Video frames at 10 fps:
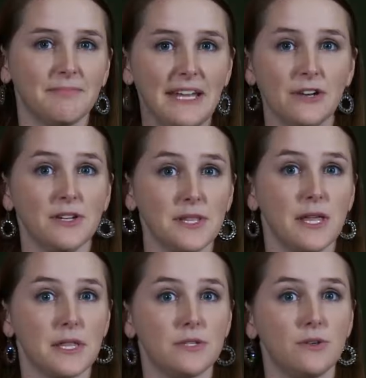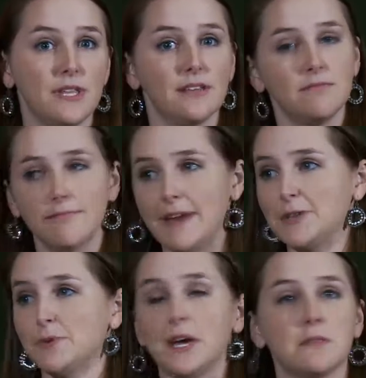introduced us to the
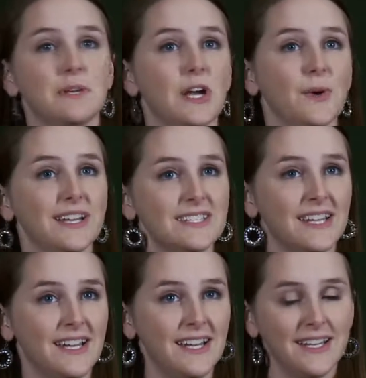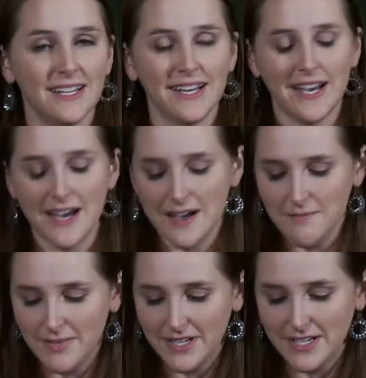matchbook as we know it.
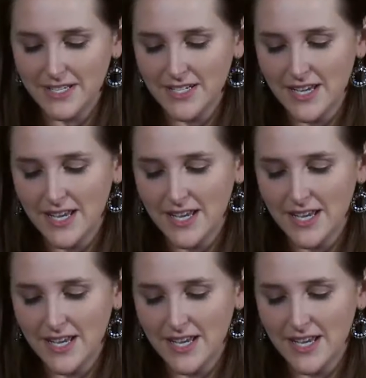But